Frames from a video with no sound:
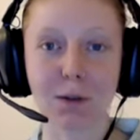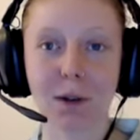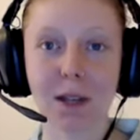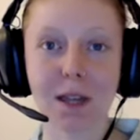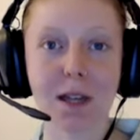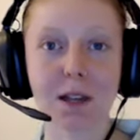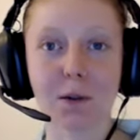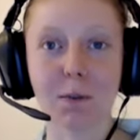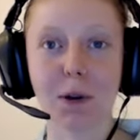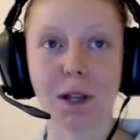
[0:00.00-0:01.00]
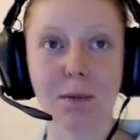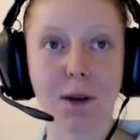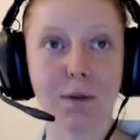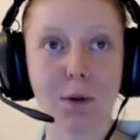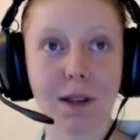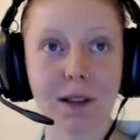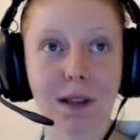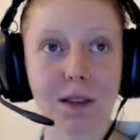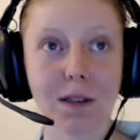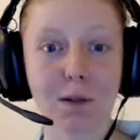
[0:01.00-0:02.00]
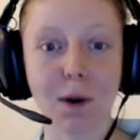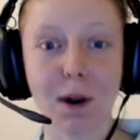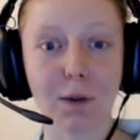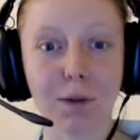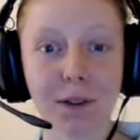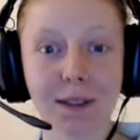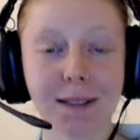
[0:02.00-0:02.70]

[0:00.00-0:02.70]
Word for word: continue putting my voice into the world,